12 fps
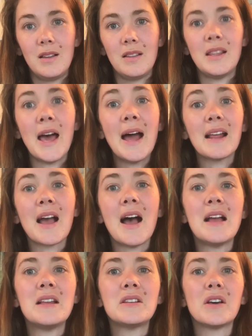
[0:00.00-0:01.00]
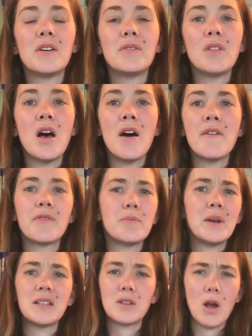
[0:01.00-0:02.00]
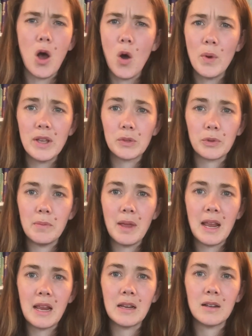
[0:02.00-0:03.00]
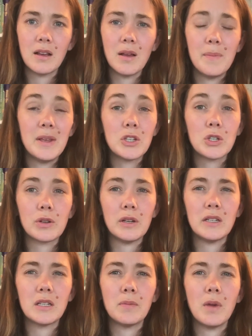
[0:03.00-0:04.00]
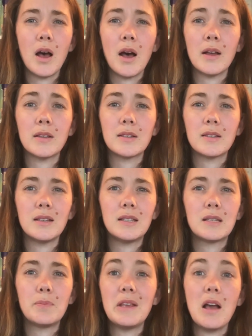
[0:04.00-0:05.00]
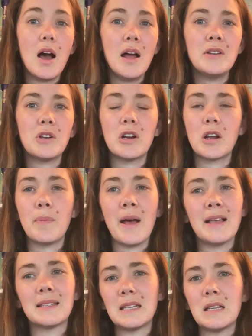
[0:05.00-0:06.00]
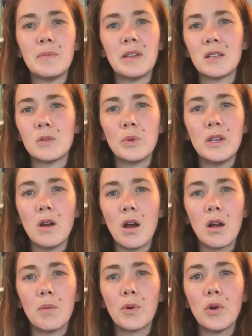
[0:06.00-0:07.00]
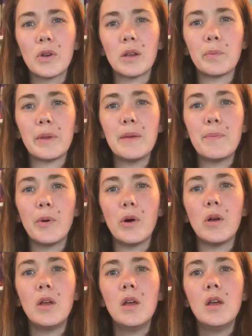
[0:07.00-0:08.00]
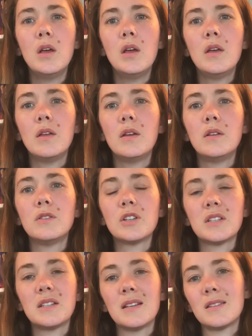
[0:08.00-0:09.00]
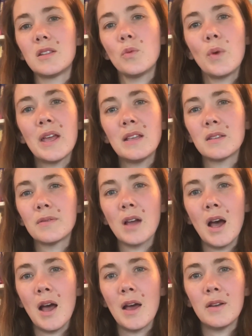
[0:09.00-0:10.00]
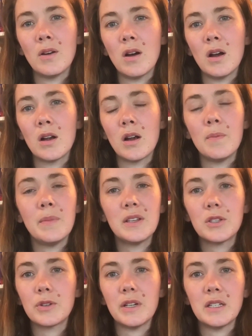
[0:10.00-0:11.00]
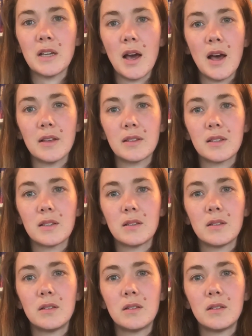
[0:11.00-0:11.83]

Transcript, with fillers: That kind of love must always remain a mystery to us. It's beyond our capacity, because we are a broken people, just as the ways of God are a mystery to us.